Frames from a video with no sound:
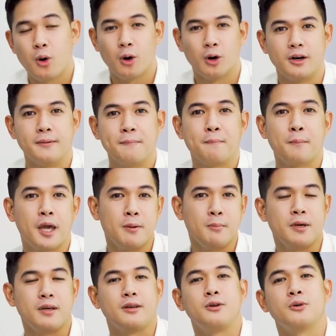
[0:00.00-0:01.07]
Or
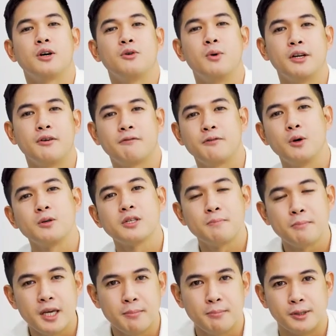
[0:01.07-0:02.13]
maybe you are one of those
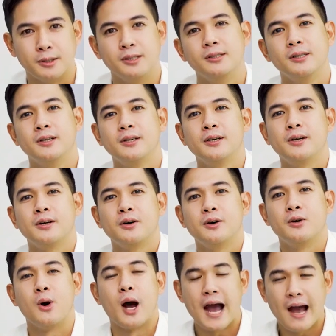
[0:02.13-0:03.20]
people
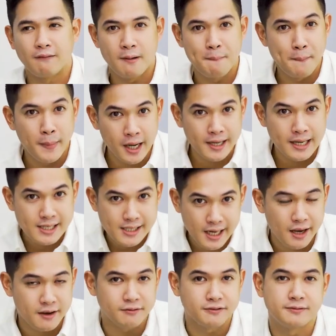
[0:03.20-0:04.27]
who have a money
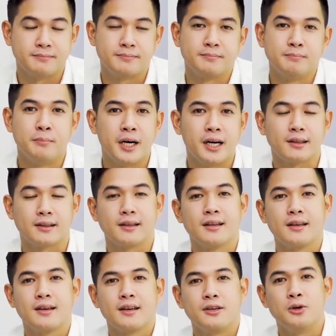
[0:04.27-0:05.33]
safe, but
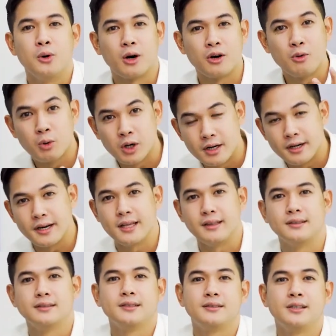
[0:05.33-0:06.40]
you are
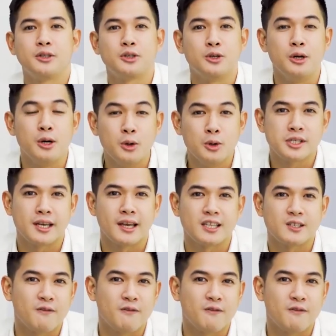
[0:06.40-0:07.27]
worried that you're losing